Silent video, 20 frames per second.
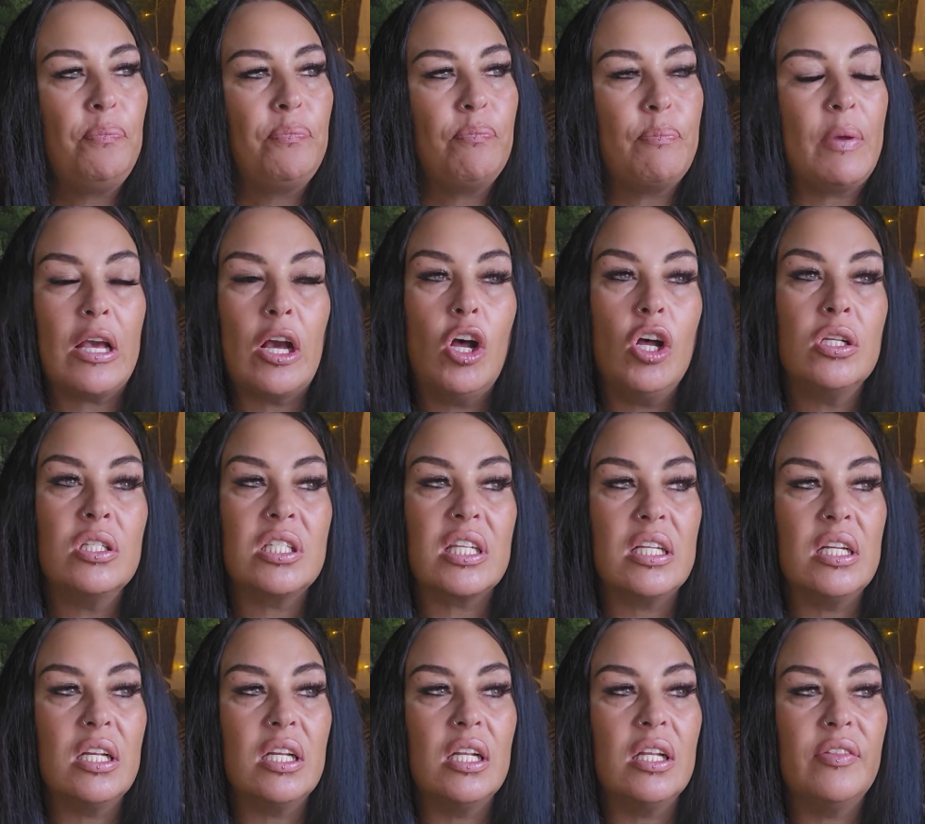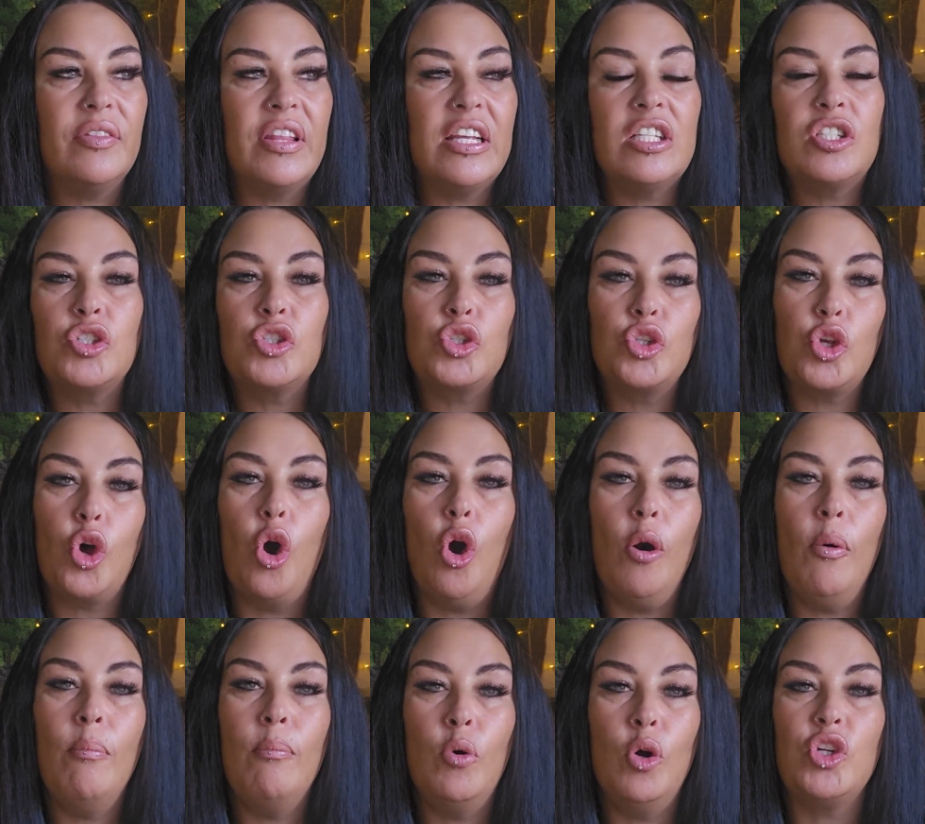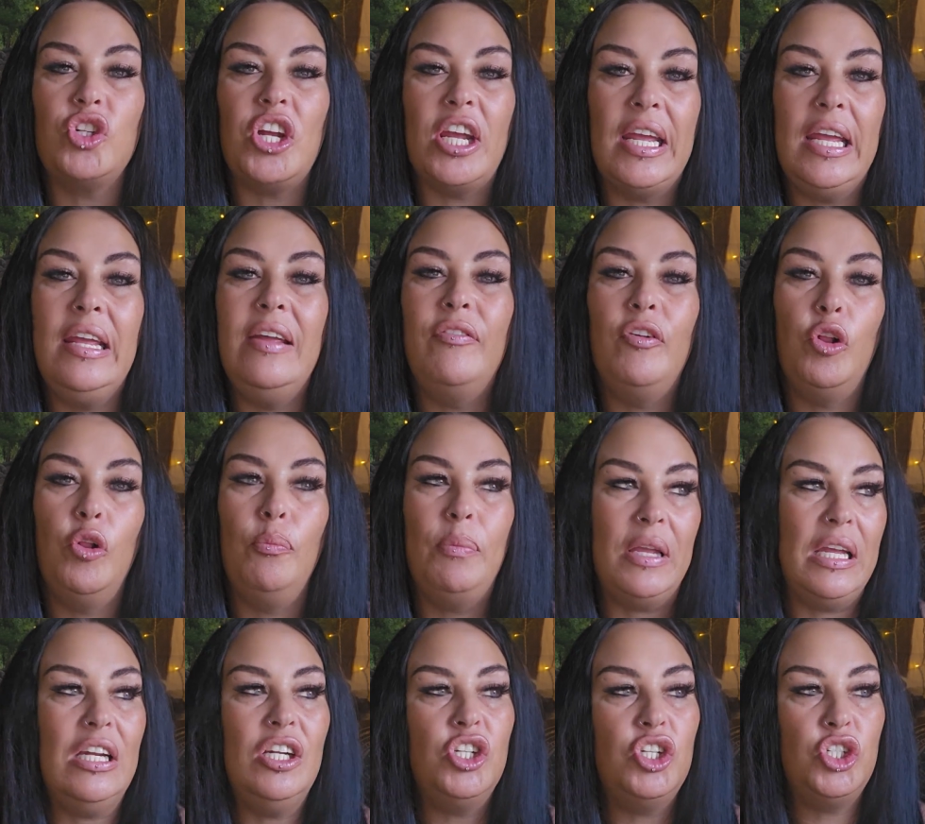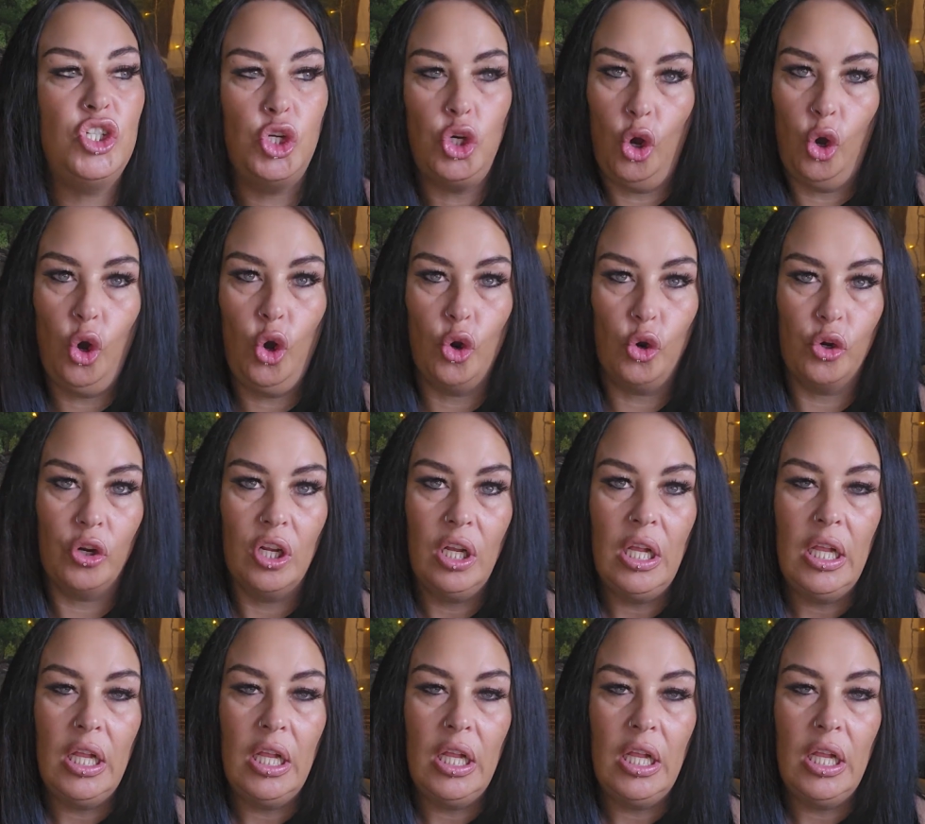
Because there's so much evil being shown.